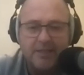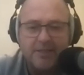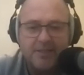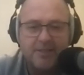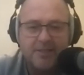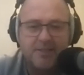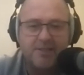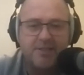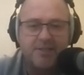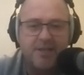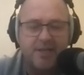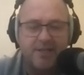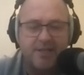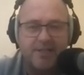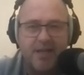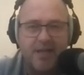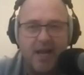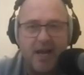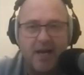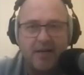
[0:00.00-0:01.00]

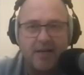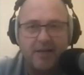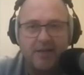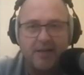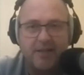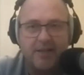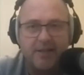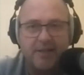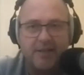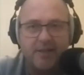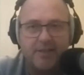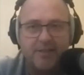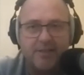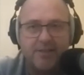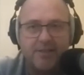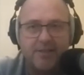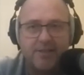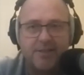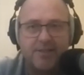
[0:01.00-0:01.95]
sticks out is